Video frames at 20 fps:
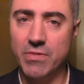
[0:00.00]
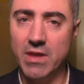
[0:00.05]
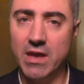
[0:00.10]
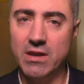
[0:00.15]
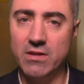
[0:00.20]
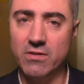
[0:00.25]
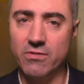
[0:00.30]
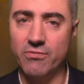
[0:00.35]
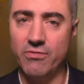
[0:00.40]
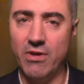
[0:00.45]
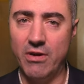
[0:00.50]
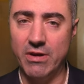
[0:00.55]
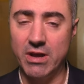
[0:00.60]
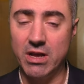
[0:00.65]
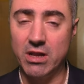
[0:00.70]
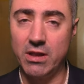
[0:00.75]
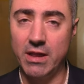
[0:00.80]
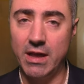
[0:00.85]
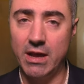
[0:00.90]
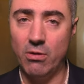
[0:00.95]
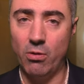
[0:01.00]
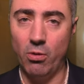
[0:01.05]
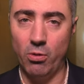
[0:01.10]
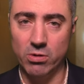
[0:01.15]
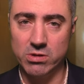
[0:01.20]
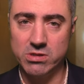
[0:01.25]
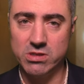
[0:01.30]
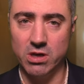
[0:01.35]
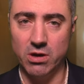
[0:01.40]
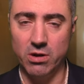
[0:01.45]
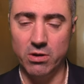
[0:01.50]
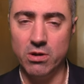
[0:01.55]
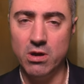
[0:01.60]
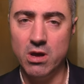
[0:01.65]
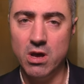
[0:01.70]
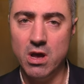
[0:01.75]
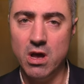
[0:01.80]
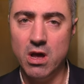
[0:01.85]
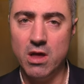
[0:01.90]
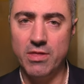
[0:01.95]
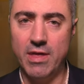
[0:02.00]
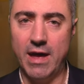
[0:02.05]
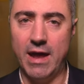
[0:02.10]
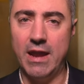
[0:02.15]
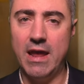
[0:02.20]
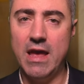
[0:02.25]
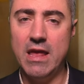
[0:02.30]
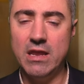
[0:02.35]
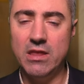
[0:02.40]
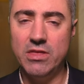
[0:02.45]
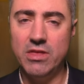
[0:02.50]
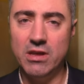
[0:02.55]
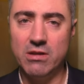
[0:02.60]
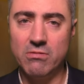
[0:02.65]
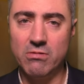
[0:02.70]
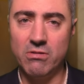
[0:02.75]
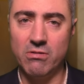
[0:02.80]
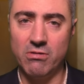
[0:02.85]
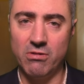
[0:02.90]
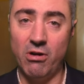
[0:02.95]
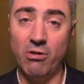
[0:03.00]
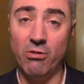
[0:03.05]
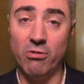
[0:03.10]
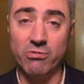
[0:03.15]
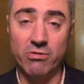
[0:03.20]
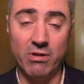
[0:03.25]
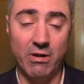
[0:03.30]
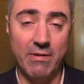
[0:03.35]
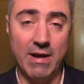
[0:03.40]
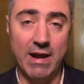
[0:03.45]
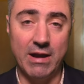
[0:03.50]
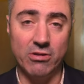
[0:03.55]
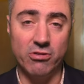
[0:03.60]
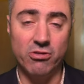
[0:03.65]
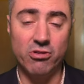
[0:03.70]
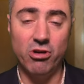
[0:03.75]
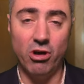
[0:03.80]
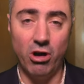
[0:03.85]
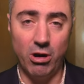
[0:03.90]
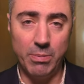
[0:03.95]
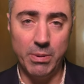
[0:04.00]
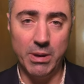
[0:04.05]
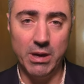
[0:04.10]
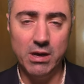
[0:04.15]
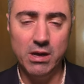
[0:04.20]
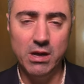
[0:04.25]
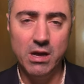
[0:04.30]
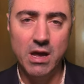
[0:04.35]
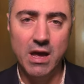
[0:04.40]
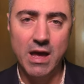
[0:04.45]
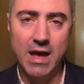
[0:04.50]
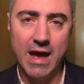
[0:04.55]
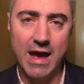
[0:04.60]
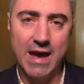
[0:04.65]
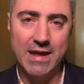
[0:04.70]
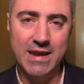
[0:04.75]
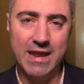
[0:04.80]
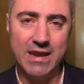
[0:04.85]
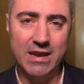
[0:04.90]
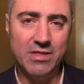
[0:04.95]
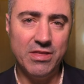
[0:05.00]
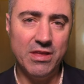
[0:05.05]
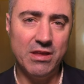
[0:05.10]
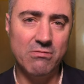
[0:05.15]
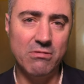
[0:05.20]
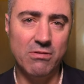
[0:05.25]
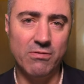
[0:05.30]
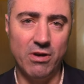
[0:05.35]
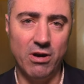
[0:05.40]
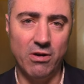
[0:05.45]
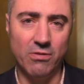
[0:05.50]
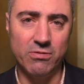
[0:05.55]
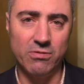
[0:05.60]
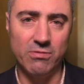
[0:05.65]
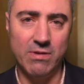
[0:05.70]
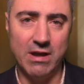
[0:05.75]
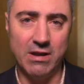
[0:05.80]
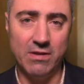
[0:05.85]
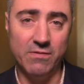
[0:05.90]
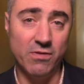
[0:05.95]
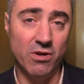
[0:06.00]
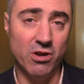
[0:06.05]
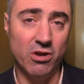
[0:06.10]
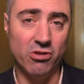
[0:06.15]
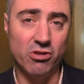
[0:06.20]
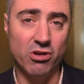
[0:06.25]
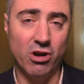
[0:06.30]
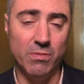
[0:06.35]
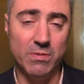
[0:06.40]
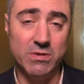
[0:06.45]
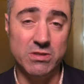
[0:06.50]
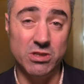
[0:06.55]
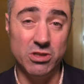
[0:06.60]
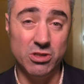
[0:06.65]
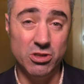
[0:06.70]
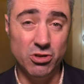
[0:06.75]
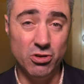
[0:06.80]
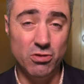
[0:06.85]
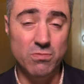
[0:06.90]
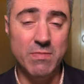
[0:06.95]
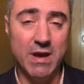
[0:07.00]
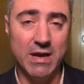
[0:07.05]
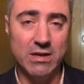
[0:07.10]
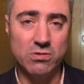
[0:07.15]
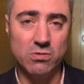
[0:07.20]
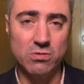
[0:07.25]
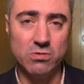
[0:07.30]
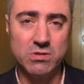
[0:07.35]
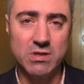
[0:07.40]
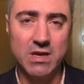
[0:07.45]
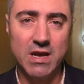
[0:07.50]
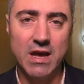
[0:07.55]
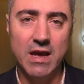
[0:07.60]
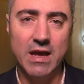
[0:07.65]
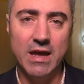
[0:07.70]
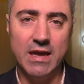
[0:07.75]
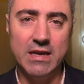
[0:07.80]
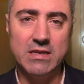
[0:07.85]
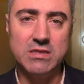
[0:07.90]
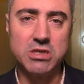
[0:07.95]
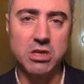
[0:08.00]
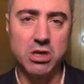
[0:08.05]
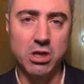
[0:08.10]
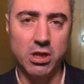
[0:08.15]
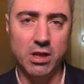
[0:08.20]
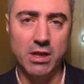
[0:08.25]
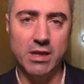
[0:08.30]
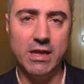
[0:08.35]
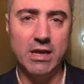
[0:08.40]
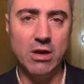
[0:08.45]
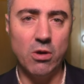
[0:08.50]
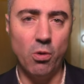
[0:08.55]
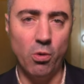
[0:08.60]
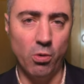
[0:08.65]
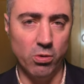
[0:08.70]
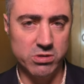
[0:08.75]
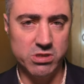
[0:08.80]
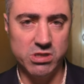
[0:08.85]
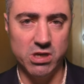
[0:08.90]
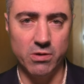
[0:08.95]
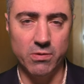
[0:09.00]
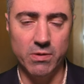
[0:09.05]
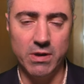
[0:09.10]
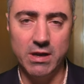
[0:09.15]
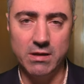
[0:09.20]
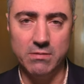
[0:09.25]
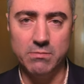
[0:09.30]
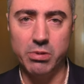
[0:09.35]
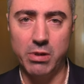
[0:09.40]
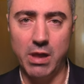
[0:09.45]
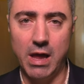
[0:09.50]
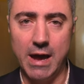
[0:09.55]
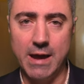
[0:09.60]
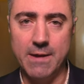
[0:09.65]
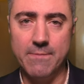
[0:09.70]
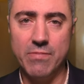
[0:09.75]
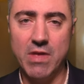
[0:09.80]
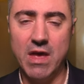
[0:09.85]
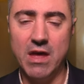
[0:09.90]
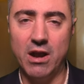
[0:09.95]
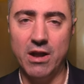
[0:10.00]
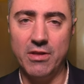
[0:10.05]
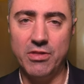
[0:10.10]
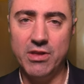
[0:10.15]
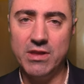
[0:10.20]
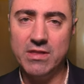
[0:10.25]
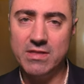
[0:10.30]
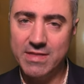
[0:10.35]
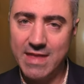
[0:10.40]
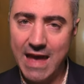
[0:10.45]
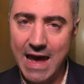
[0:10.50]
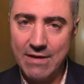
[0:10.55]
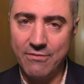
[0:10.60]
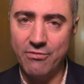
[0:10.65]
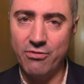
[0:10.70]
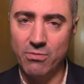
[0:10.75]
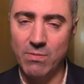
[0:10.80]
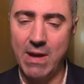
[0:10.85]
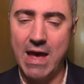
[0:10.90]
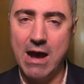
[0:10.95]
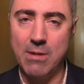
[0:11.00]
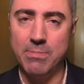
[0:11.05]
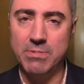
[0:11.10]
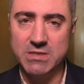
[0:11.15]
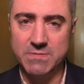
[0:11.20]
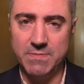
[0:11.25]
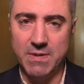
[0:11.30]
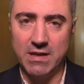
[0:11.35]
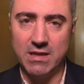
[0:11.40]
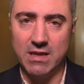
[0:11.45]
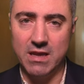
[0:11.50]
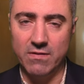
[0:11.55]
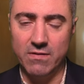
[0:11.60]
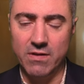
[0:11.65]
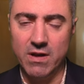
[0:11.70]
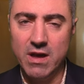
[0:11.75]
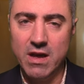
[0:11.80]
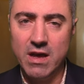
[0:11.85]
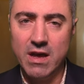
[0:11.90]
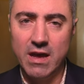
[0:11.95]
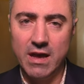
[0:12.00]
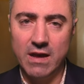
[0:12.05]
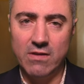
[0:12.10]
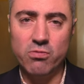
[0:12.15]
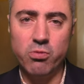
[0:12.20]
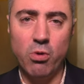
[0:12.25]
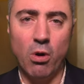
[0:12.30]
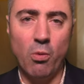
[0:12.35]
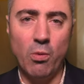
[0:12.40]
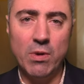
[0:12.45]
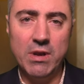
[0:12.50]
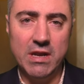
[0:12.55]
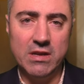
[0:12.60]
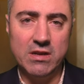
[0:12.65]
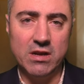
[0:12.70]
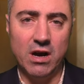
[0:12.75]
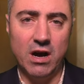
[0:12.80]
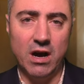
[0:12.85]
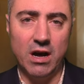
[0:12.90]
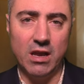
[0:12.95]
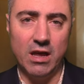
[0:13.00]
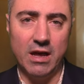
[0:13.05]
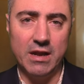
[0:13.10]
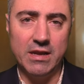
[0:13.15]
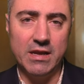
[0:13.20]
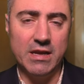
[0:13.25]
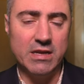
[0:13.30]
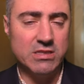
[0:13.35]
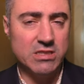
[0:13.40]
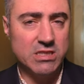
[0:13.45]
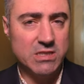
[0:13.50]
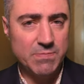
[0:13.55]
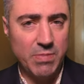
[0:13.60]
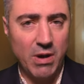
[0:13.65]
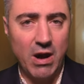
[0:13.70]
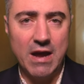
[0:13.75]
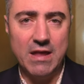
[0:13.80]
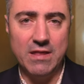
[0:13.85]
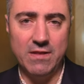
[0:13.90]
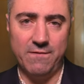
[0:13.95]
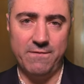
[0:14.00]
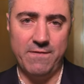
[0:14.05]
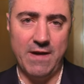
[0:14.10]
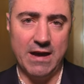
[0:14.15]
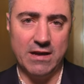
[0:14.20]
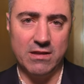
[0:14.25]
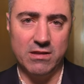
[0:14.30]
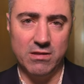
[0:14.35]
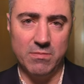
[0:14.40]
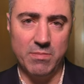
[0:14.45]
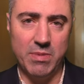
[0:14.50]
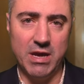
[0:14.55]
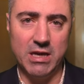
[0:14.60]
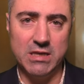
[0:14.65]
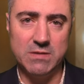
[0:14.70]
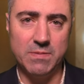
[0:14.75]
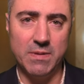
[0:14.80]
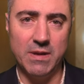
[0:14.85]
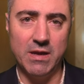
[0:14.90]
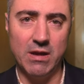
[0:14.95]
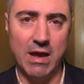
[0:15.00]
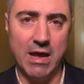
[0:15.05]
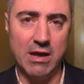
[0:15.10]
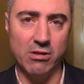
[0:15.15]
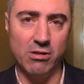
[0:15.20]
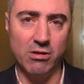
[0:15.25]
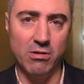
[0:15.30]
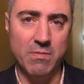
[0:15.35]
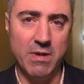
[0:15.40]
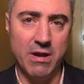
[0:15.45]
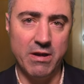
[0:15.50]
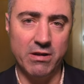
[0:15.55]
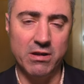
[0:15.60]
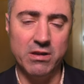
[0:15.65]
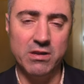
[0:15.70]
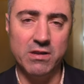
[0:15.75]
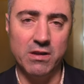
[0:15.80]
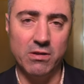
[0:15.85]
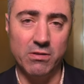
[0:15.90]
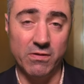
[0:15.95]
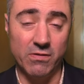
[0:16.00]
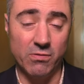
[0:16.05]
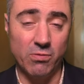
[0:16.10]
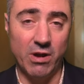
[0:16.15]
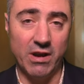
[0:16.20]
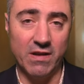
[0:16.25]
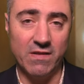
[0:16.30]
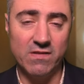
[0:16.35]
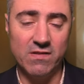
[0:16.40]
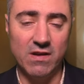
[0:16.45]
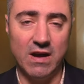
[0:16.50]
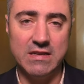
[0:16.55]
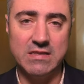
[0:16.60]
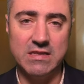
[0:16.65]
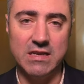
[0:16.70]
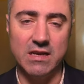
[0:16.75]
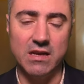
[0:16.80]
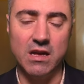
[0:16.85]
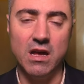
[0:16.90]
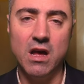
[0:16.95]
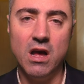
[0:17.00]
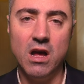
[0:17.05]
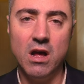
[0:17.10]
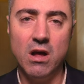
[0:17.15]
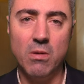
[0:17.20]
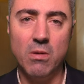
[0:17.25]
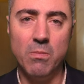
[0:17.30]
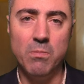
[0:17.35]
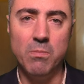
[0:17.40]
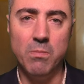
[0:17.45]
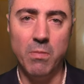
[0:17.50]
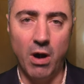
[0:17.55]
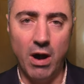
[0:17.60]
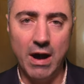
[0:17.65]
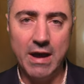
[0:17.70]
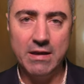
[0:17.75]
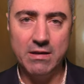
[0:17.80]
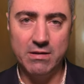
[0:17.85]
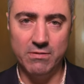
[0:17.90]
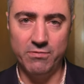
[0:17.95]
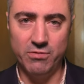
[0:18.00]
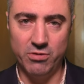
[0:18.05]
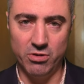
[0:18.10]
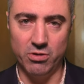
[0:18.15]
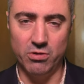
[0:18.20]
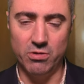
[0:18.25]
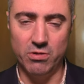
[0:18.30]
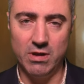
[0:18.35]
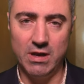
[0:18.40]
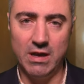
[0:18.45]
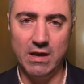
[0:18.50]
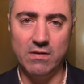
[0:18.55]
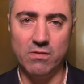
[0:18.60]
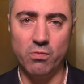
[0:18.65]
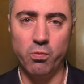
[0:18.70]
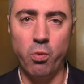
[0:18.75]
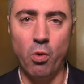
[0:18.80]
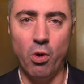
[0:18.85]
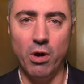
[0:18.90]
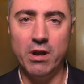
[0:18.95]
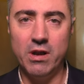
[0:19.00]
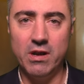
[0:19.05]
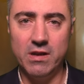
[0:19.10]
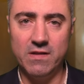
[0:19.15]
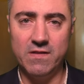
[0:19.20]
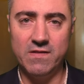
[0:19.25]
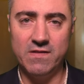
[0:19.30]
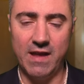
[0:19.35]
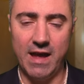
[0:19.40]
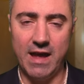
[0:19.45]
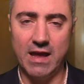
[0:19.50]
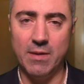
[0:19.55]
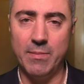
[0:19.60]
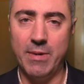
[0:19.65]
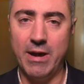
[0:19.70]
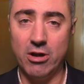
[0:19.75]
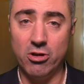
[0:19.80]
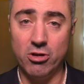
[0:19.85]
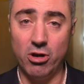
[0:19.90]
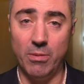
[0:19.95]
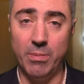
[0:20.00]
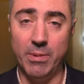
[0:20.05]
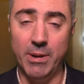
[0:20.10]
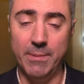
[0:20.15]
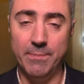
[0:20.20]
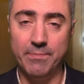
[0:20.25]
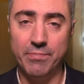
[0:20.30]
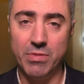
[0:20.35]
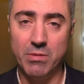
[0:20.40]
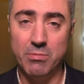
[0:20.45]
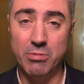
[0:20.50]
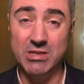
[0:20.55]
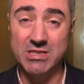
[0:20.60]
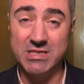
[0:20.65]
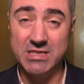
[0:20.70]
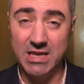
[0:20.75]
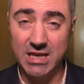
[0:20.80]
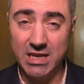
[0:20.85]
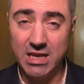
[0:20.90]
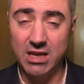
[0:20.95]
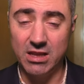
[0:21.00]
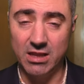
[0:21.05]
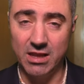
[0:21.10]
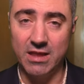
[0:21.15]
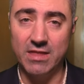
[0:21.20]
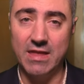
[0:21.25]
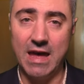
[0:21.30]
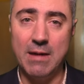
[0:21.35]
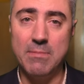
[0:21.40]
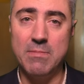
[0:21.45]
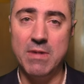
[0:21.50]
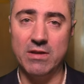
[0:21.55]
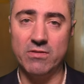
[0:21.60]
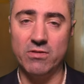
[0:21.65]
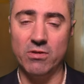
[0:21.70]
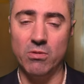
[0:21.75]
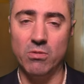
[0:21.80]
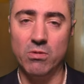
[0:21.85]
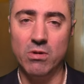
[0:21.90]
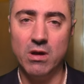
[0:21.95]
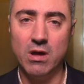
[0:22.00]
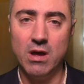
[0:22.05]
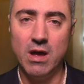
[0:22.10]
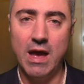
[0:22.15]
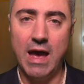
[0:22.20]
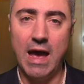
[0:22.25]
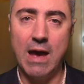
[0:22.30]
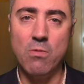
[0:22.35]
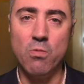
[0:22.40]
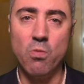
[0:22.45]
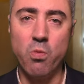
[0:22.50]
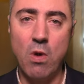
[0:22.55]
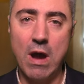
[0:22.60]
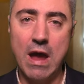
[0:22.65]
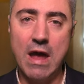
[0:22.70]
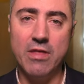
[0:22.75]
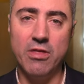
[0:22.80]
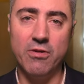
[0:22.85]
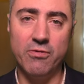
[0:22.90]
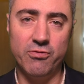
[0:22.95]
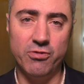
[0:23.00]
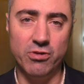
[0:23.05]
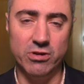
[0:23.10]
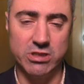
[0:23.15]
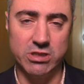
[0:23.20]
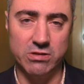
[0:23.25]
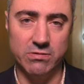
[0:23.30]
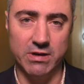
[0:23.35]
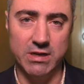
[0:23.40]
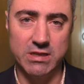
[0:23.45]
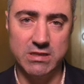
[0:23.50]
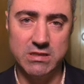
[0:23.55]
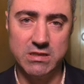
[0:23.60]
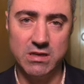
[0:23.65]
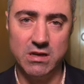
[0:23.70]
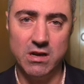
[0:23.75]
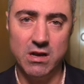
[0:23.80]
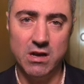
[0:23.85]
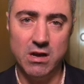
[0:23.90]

It is very clear also that anything revolved around copper and anything revolved around inverted commas new metals is clearly also in play. And I think that from our perspective is what we need to highlight here. Despite the fact that the B H P Anglo American deal is quite exciting, my view is what it is saying about copper, particularly that metal, and where the future is.